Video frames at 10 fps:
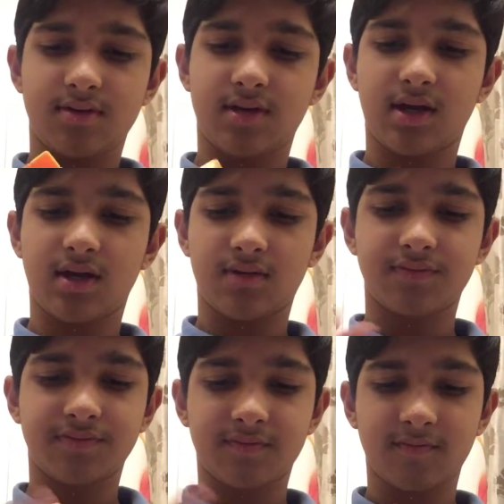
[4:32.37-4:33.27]
Now,
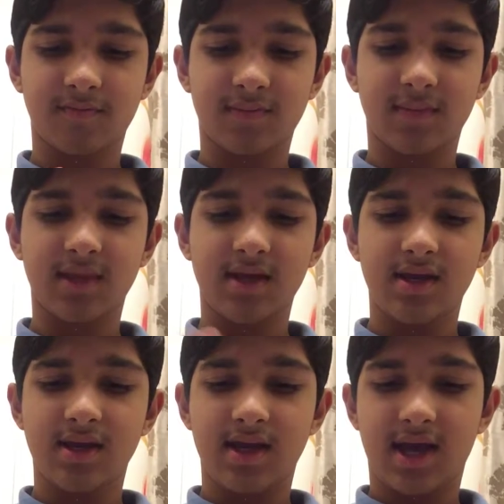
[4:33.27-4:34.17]

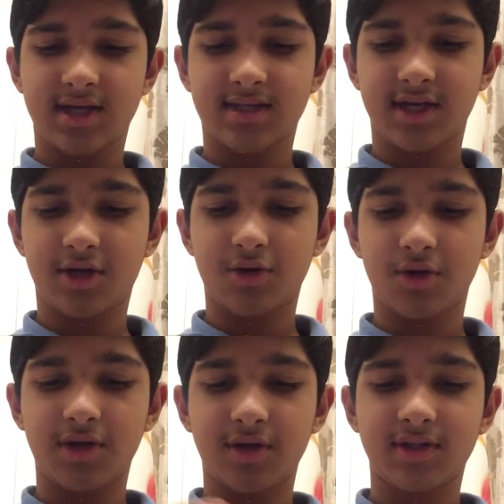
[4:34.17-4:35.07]
as I
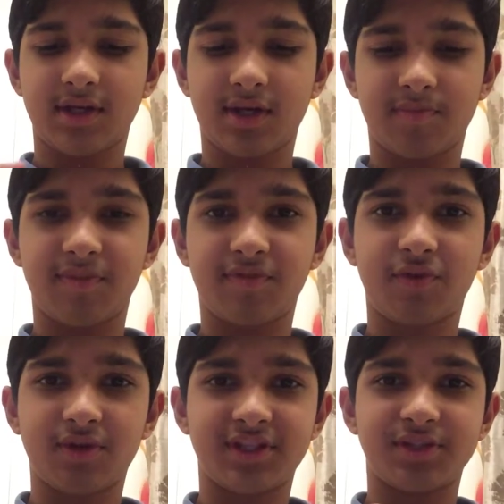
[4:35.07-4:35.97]
told you in the
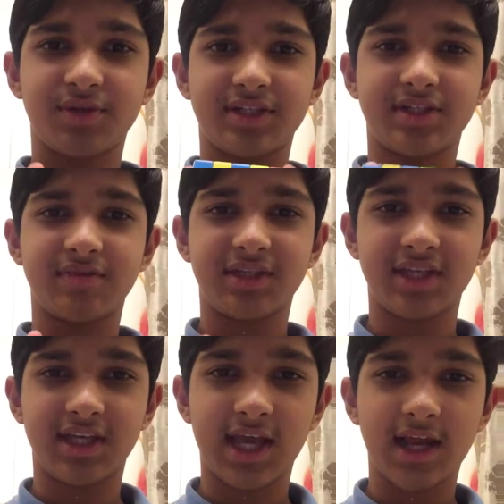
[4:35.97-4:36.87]
before situation
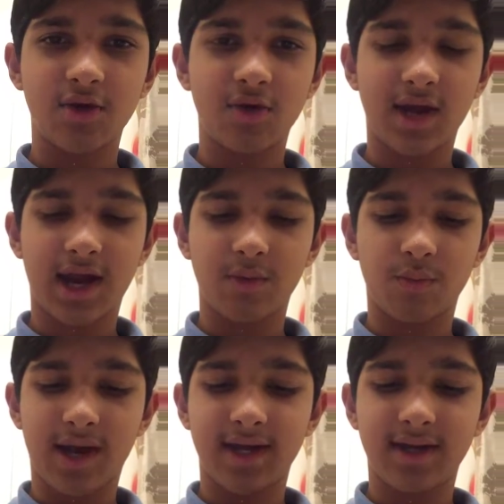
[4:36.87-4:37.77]
with yellow and
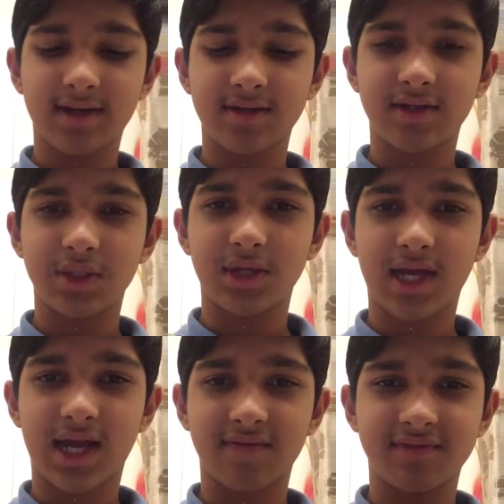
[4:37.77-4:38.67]
white, you will
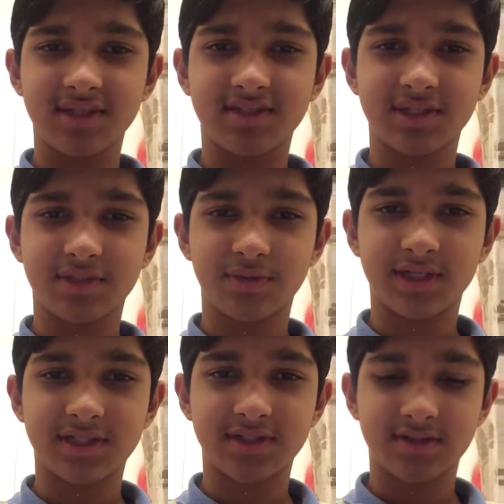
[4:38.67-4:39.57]
have this
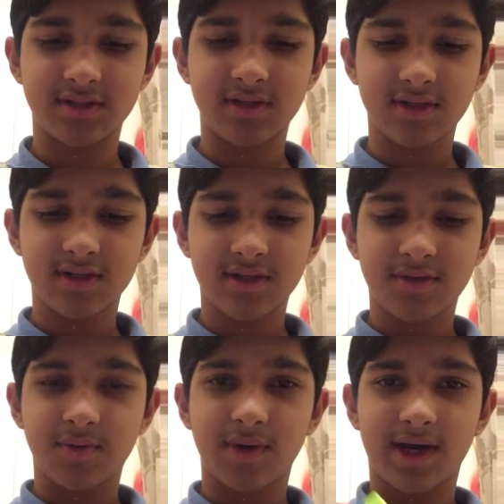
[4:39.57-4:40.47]
situation
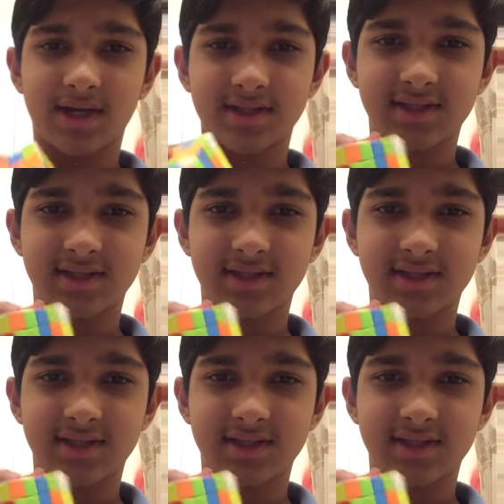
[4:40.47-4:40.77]
where